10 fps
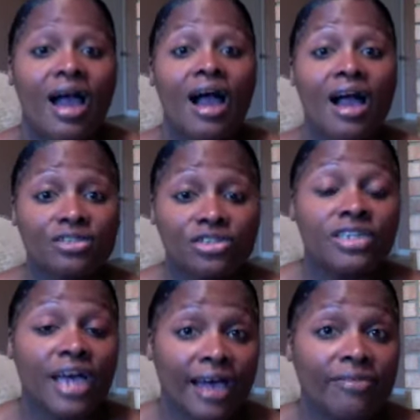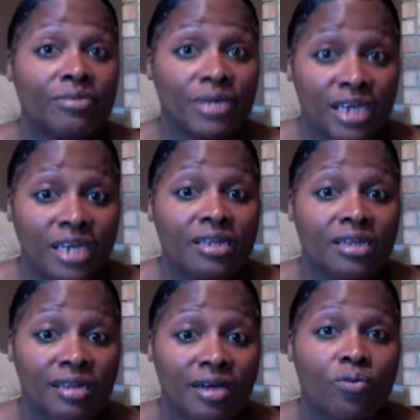I just haven't been getting
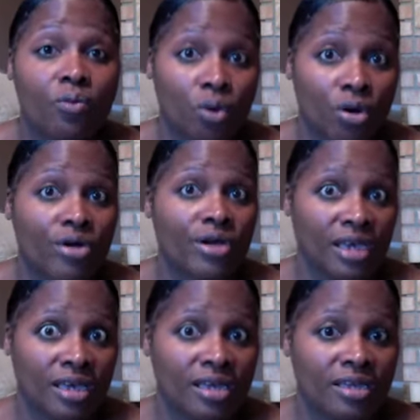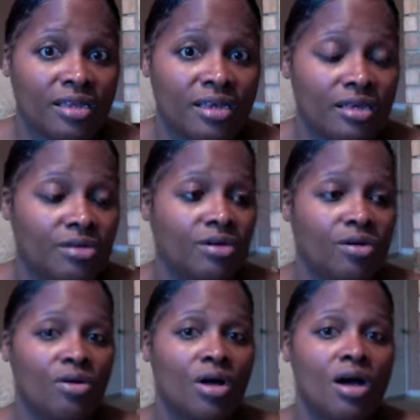enough water in, you know.